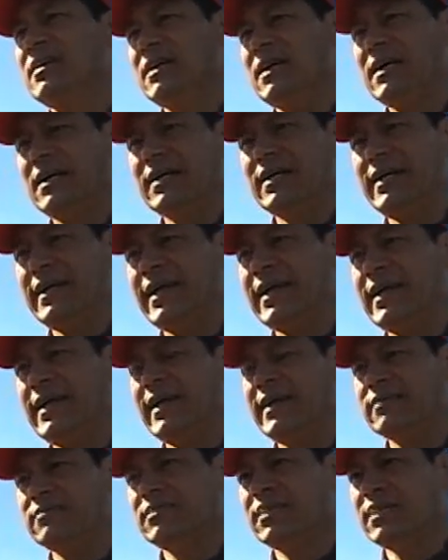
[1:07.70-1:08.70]
Uh, eh,
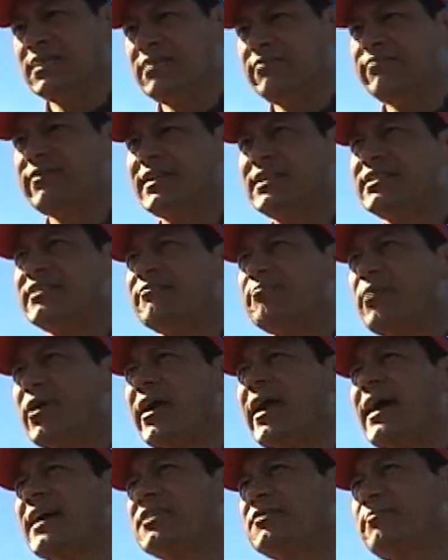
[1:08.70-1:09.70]
eh, the defensive
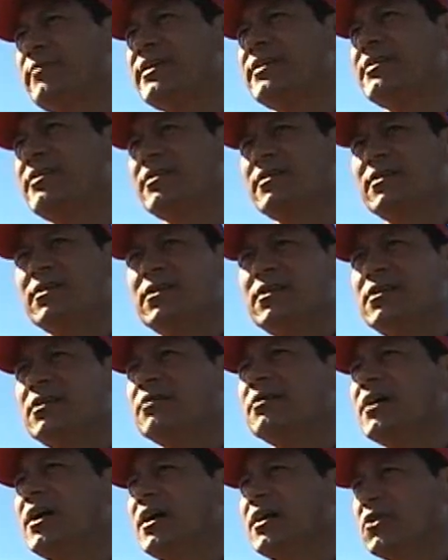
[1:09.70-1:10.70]
part has been
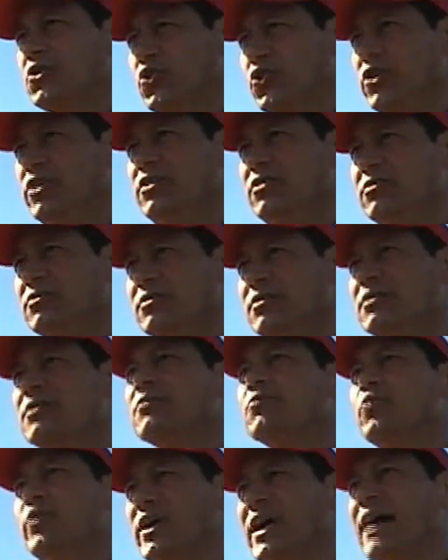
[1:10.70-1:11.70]
uh, good.
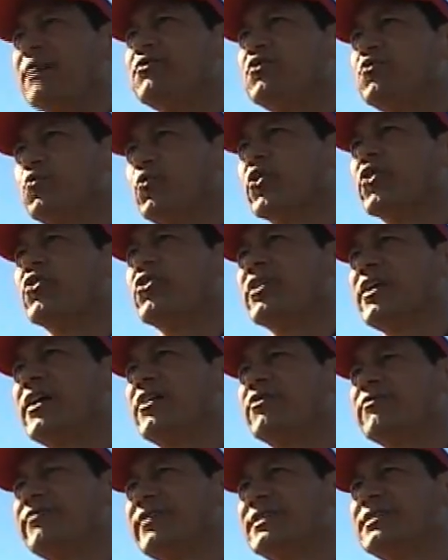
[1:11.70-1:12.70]
We have to work on our
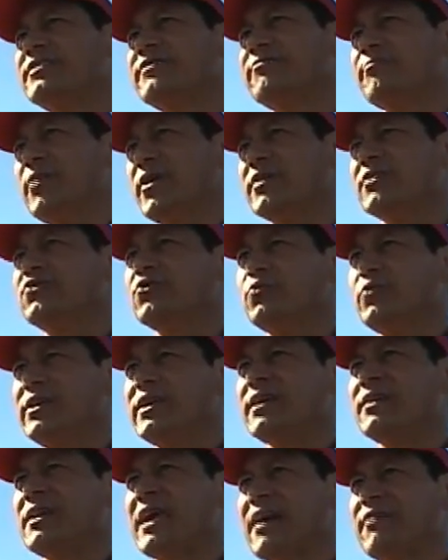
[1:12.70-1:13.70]
offensive part so we
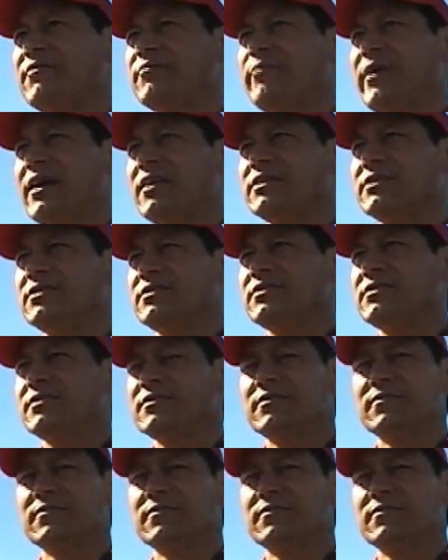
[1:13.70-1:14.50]
can have a balance.